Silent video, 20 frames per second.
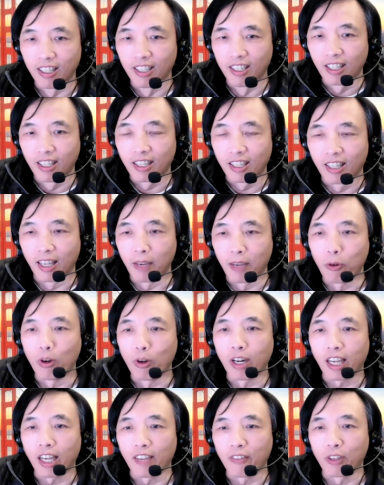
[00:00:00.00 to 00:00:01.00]
they will
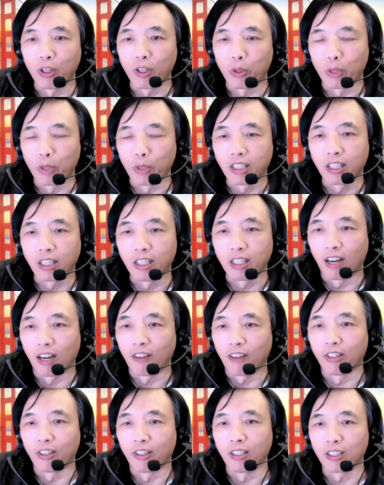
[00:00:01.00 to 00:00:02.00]
give you a return
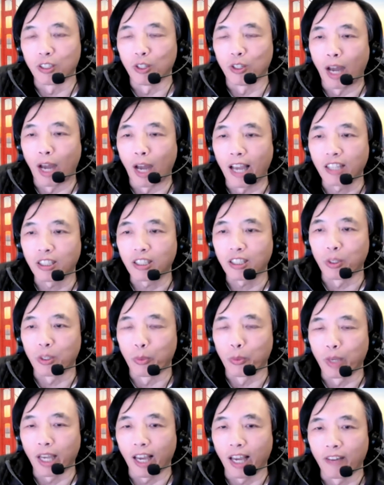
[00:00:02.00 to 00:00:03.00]
offer. So actually, we
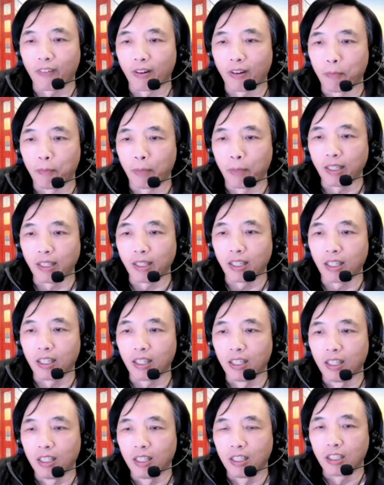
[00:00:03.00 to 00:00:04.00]
have many
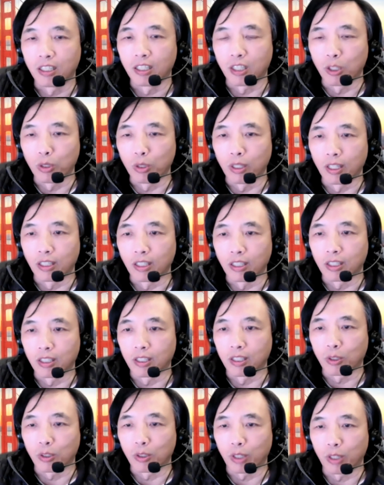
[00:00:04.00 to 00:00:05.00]
students
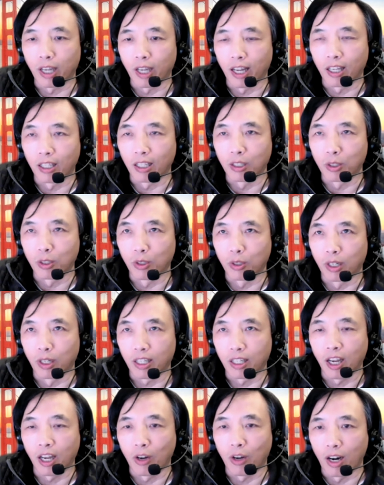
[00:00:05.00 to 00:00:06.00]
who got into
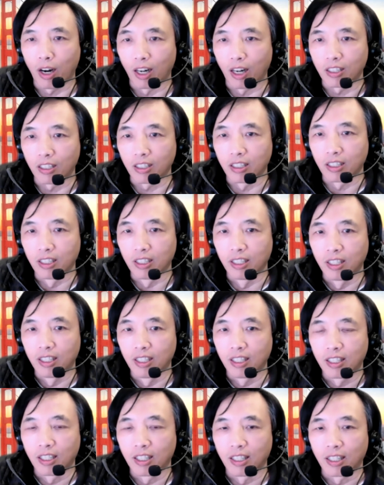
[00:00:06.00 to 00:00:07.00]
CalArts
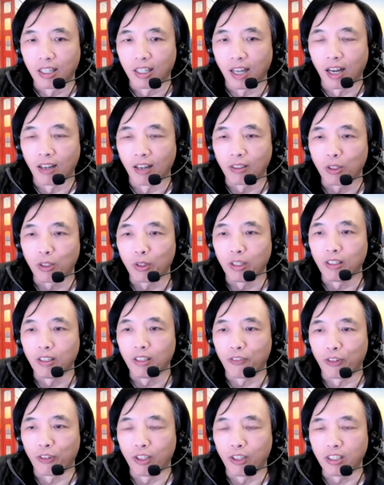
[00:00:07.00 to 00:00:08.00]
during the
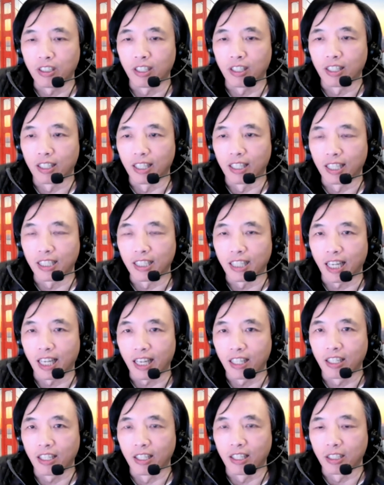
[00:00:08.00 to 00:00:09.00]
first year. They're second
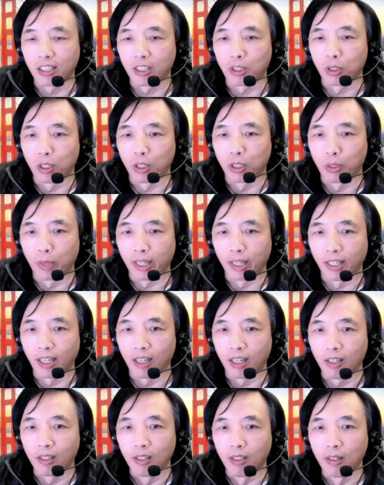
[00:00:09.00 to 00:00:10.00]
year student right now,
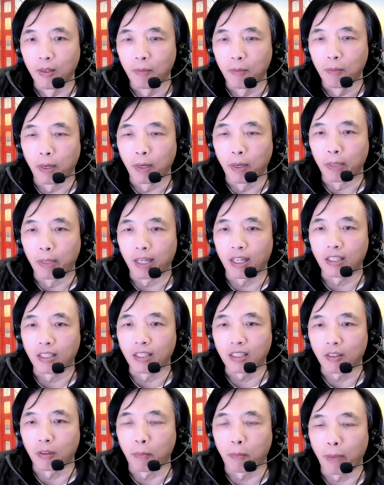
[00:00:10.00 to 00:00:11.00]
but because of
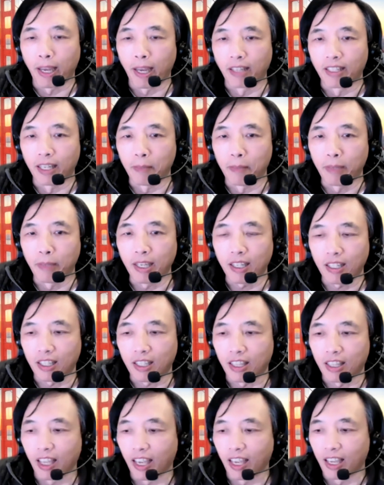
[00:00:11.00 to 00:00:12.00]
the pandemic,
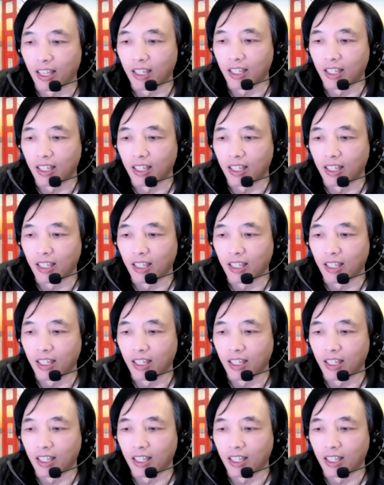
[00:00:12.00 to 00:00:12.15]
they